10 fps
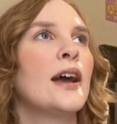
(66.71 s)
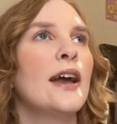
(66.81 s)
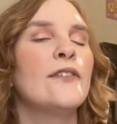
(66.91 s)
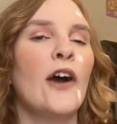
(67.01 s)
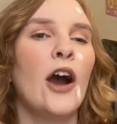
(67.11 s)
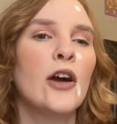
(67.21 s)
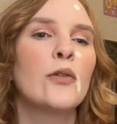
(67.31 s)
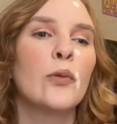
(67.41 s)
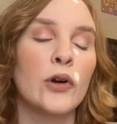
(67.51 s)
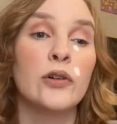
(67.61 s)
If
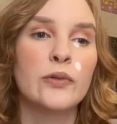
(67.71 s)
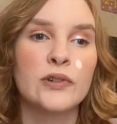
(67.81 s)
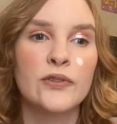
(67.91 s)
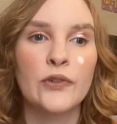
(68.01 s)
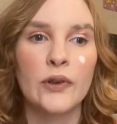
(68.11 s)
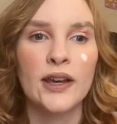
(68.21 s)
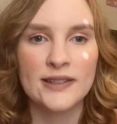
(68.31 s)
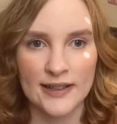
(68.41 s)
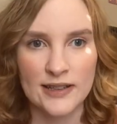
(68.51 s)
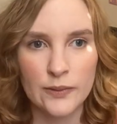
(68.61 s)
our world was fully
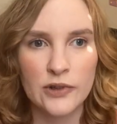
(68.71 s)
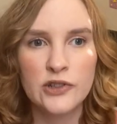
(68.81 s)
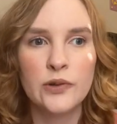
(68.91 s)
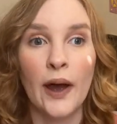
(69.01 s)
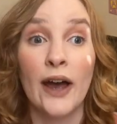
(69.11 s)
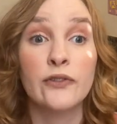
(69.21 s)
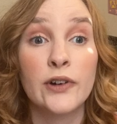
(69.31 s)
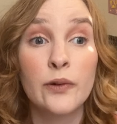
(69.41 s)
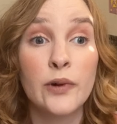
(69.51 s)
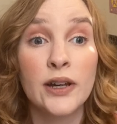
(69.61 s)
accessible to
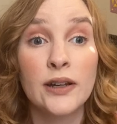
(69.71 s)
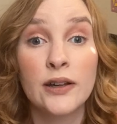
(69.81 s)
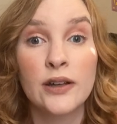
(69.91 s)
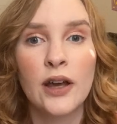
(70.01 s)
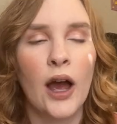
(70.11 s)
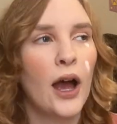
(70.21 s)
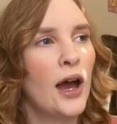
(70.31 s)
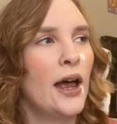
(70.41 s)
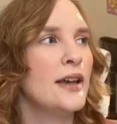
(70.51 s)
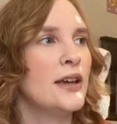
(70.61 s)
everyone,
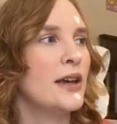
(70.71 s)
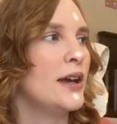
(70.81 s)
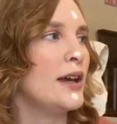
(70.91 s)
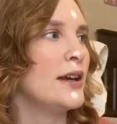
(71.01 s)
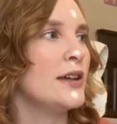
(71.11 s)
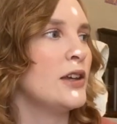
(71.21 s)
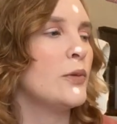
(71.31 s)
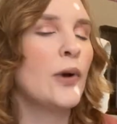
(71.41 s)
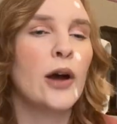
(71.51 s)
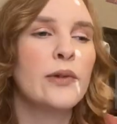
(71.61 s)

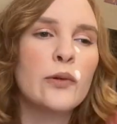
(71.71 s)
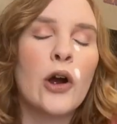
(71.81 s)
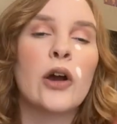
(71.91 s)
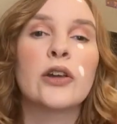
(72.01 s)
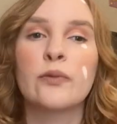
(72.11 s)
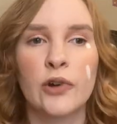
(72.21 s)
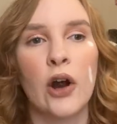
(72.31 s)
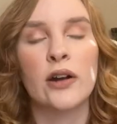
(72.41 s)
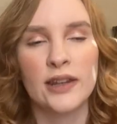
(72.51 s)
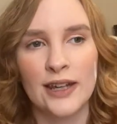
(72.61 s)
you probably would
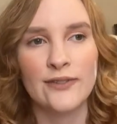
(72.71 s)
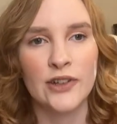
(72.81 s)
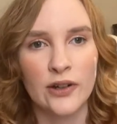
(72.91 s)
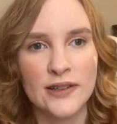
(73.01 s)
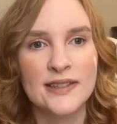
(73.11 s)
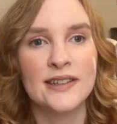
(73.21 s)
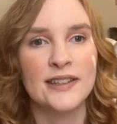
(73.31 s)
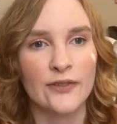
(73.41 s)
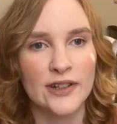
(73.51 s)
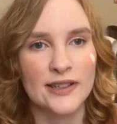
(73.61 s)
hardly even notice the
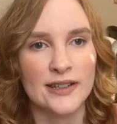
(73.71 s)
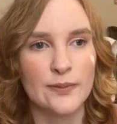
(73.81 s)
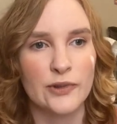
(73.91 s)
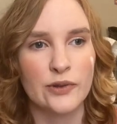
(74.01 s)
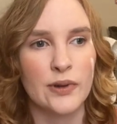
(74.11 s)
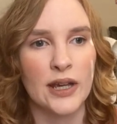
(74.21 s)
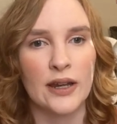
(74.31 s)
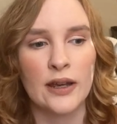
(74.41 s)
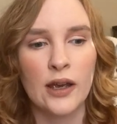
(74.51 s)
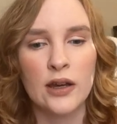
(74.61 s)
differences
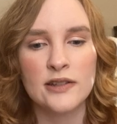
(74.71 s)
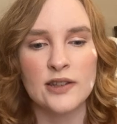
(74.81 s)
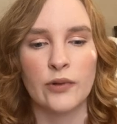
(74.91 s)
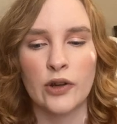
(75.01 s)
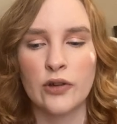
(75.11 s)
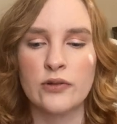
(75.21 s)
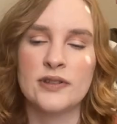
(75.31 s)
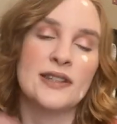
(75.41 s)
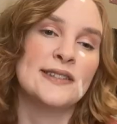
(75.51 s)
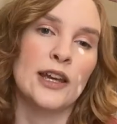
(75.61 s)
between someone who's
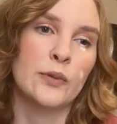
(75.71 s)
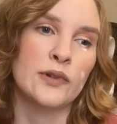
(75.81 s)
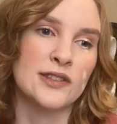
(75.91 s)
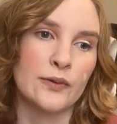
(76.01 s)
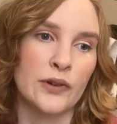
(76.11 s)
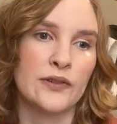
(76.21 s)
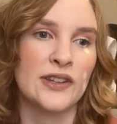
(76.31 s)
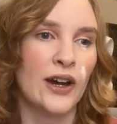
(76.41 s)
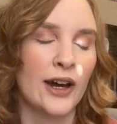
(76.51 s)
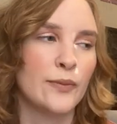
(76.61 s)
disabled and someone who's
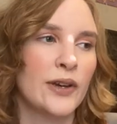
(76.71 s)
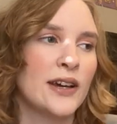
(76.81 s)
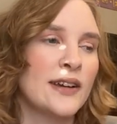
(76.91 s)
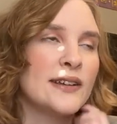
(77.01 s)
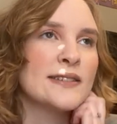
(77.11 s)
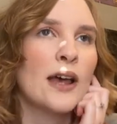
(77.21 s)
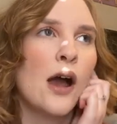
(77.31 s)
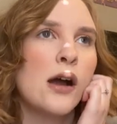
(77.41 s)
not, because